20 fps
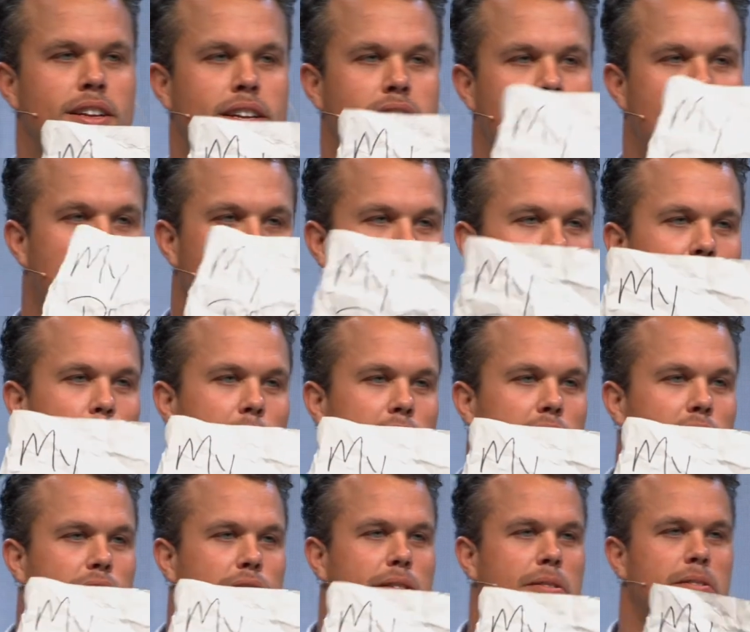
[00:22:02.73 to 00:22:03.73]
not my
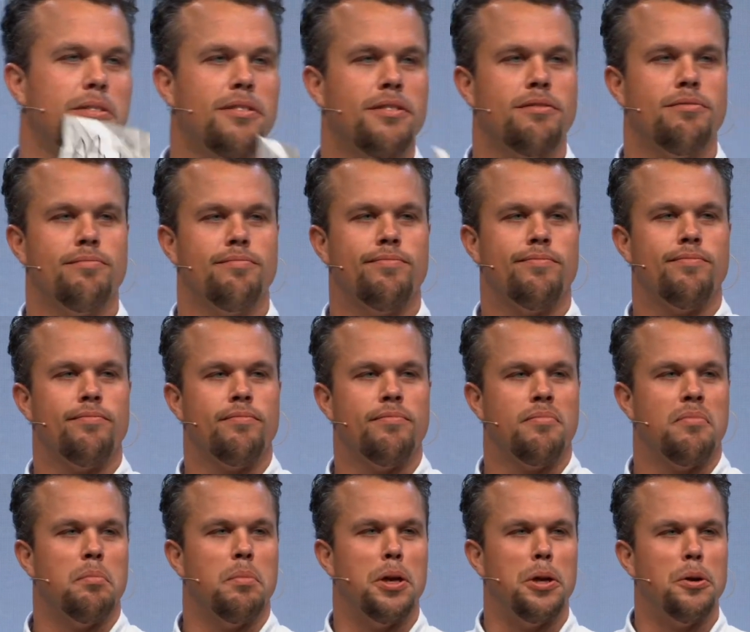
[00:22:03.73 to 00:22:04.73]
will,
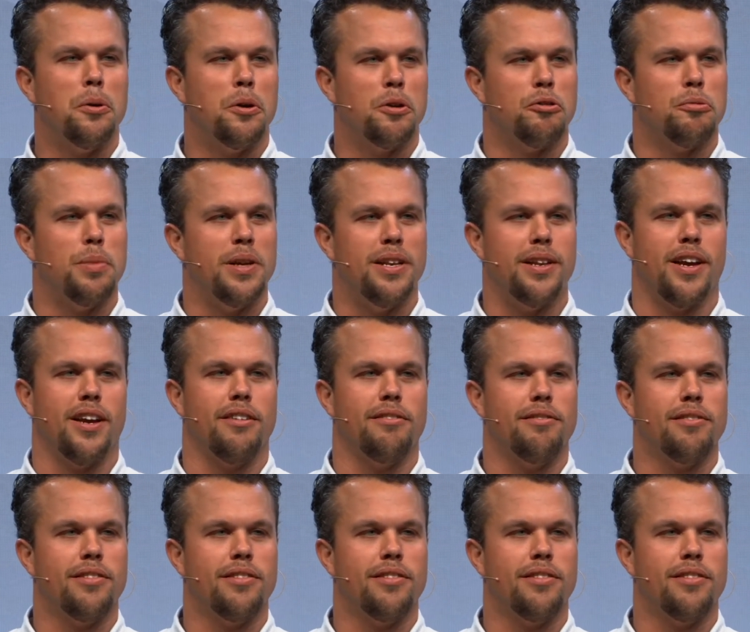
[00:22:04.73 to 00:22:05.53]
but yours be done.